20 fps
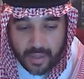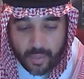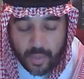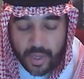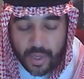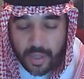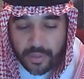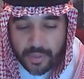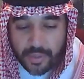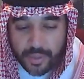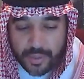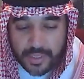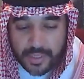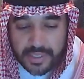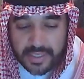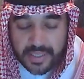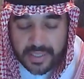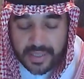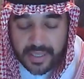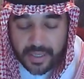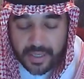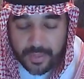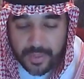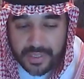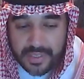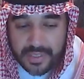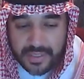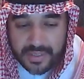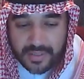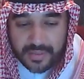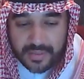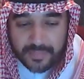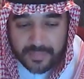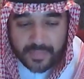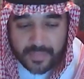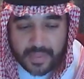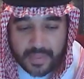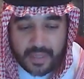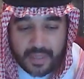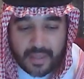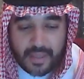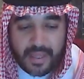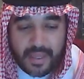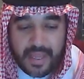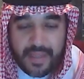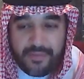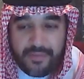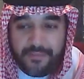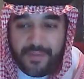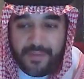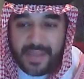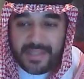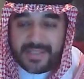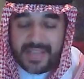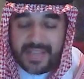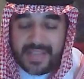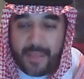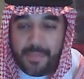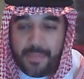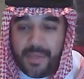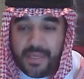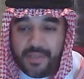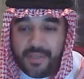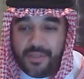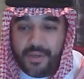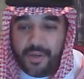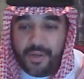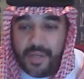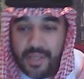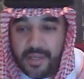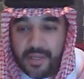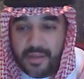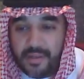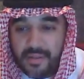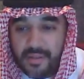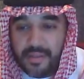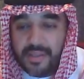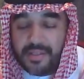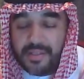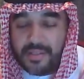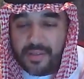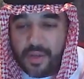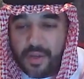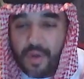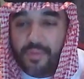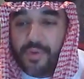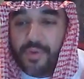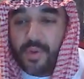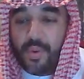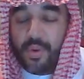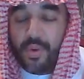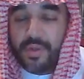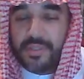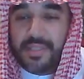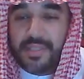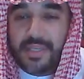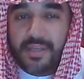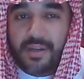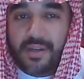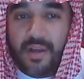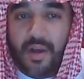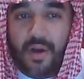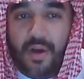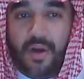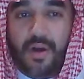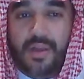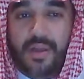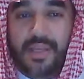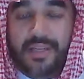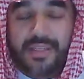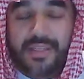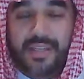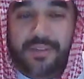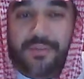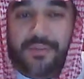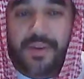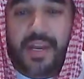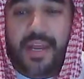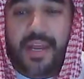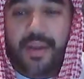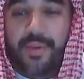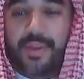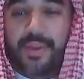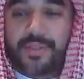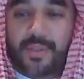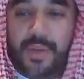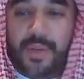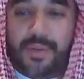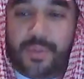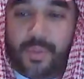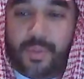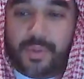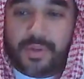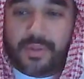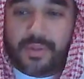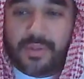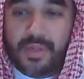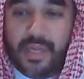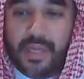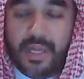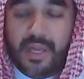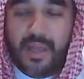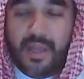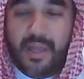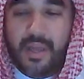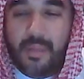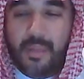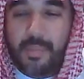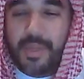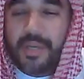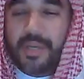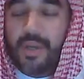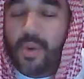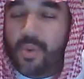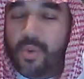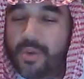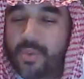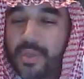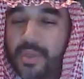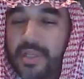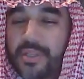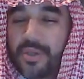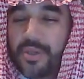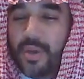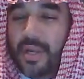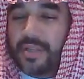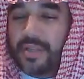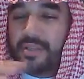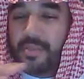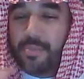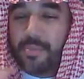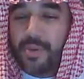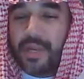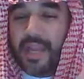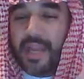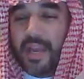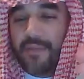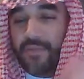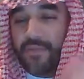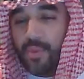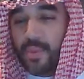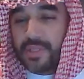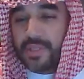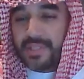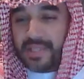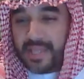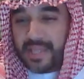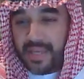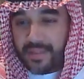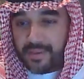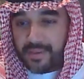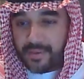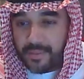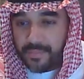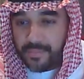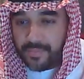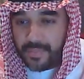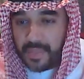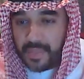We all noticed that there was events happening during this COVID quarantine in different areas around the world, but no one really trying to bring everyone together.